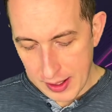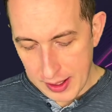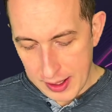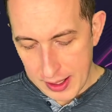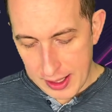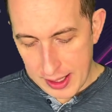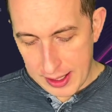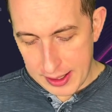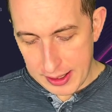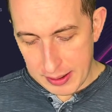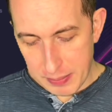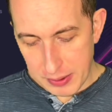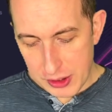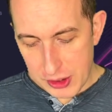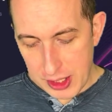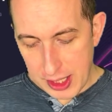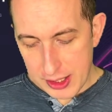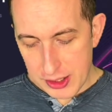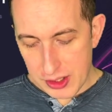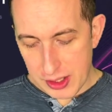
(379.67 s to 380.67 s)
Number
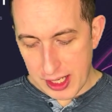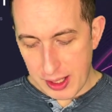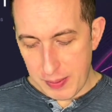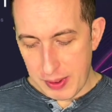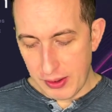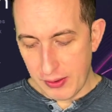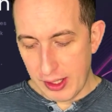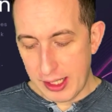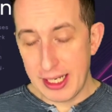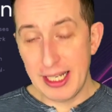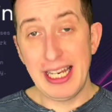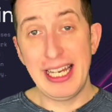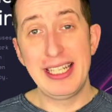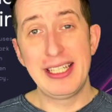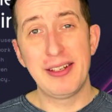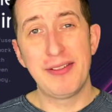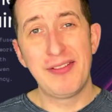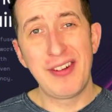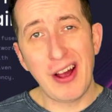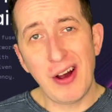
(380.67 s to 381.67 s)
six, can we look at a
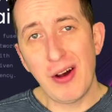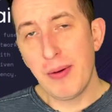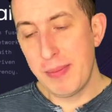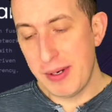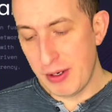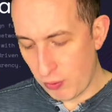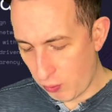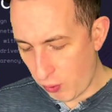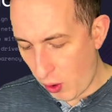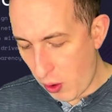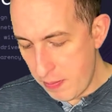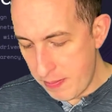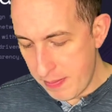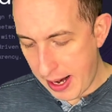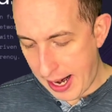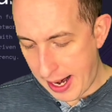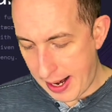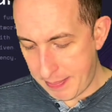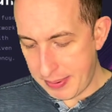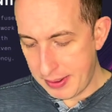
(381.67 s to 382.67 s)
development
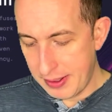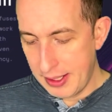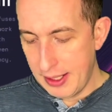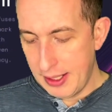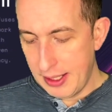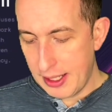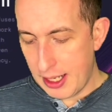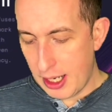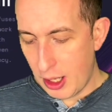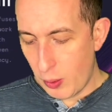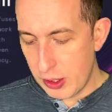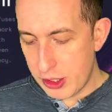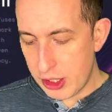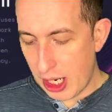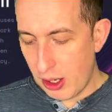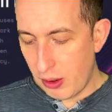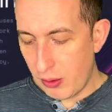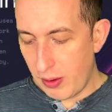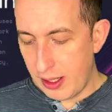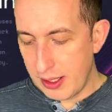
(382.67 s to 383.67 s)
roadmap which
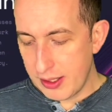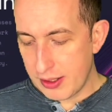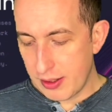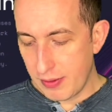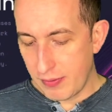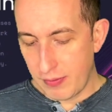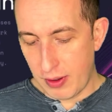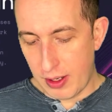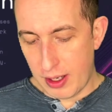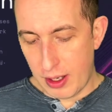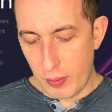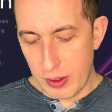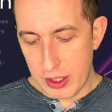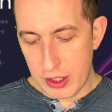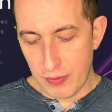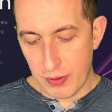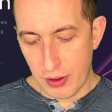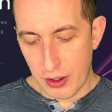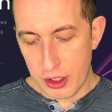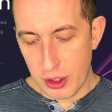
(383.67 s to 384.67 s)
outlines which
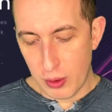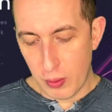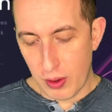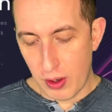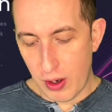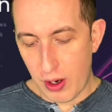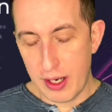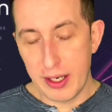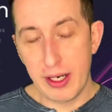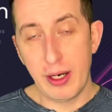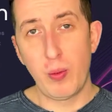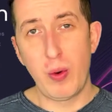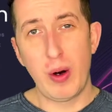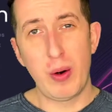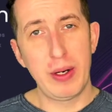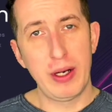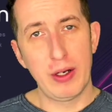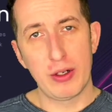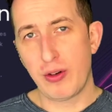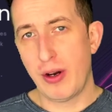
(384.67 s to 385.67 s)
version we're on and what
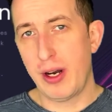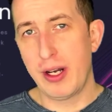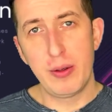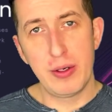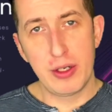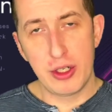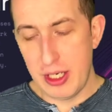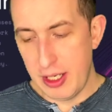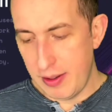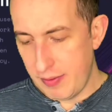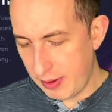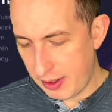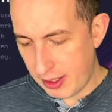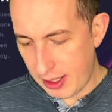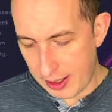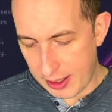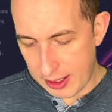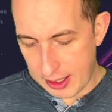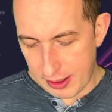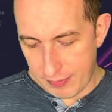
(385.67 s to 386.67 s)
we are trying to achieve
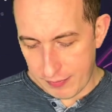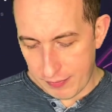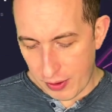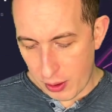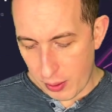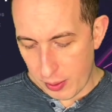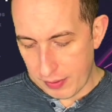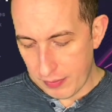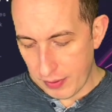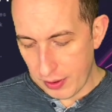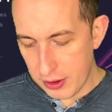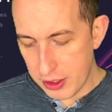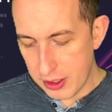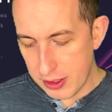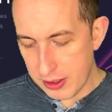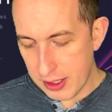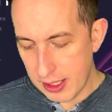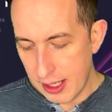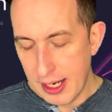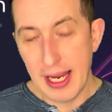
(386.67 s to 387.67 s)
in following
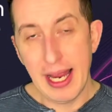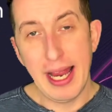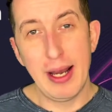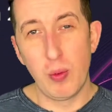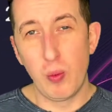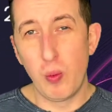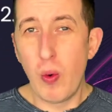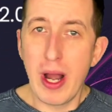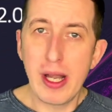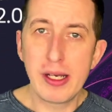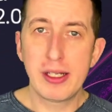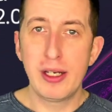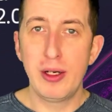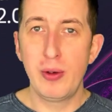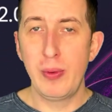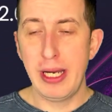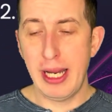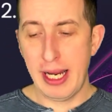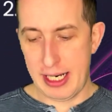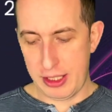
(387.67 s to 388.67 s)
versions, and when can
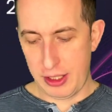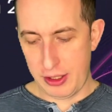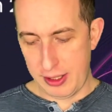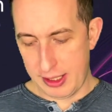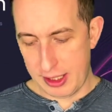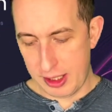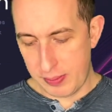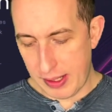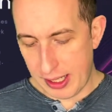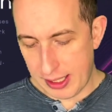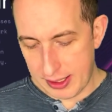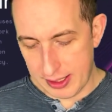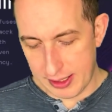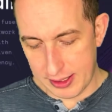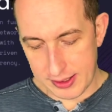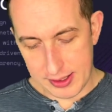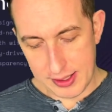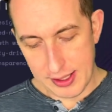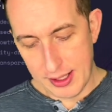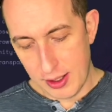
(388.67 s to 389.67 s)
we actually expect
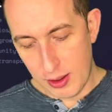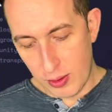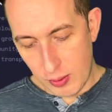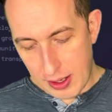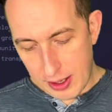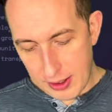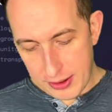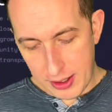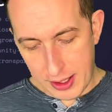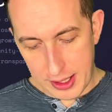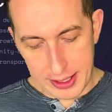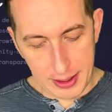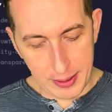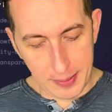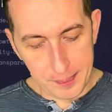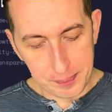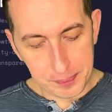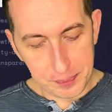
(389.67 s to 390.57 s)
this? Well thought out.